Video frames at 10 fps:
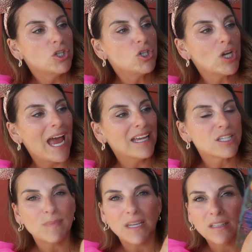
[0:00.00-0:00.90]

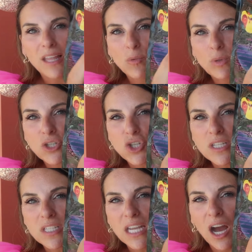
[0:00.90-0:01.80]
Jasmine, like when
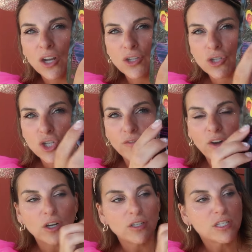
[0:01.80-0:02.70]
she's under
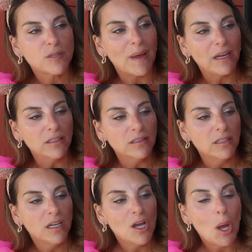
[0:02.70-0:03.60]
Jafar's spell,
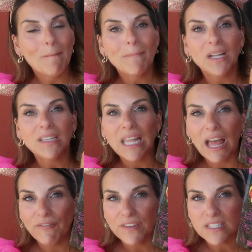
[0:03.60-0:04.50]

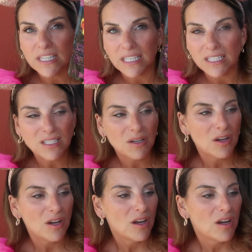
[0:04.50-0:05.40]
Maleficent,
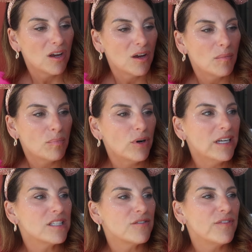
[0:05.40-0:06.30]

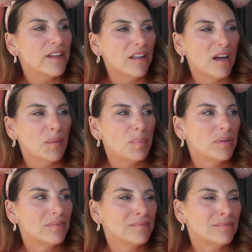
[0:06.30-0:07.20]
Prince Philip,
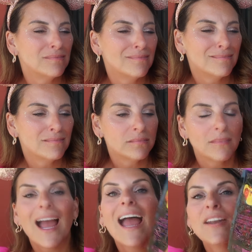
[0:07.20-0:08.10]

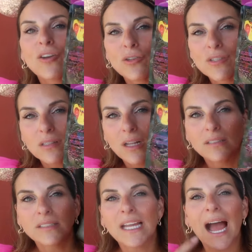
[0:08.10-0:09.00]
and Ursula.
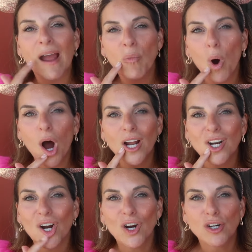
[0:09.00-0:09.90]
Like I want
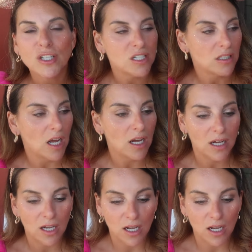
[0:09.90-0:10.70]
Ursula.